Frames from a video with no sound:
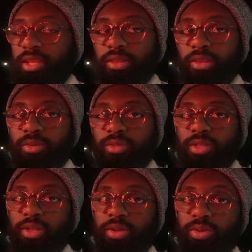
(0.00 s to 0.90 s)
It, it was
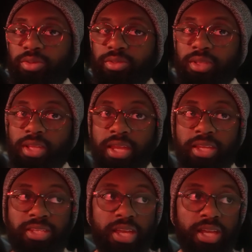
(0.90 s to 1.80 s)
closed. The
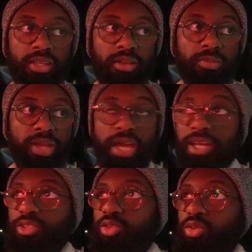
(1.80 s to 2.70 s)
lady, she had a little bit of
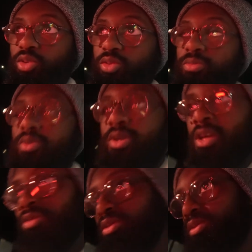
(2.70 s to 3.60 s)
attitude, but
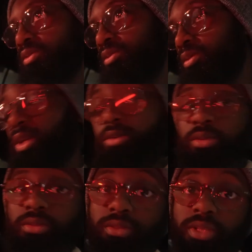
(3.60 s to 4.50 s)
whatever,
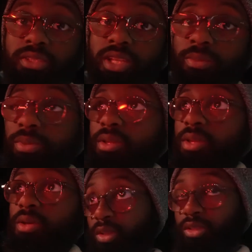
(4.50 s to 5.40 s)
whatever. It's not a big
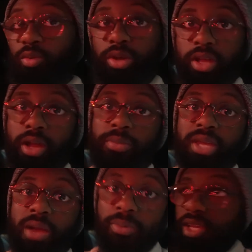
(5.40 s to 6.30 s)
deal. So we're here at
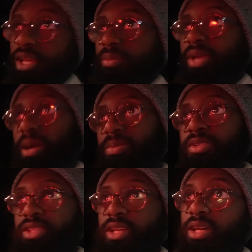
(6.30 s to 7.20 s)
Miapa.
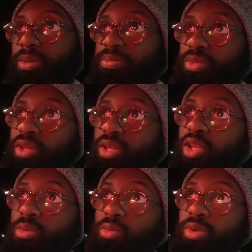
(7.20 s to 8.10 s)
Miapa's a
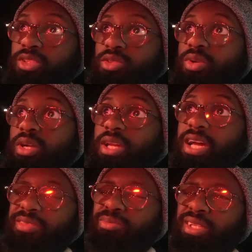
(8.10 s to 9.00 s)
Cuban restaurant,
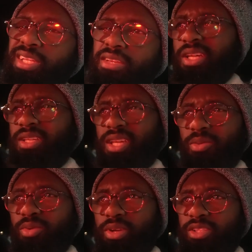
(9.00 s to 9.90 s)
I believe. And
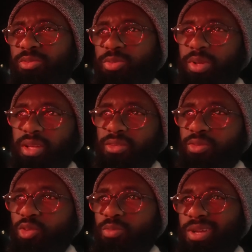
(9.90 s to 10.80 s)
yeah, we're gonna get some Spanish
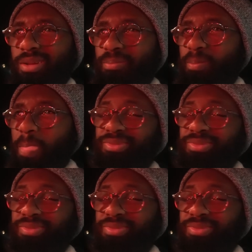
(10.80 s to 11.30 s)
food, man.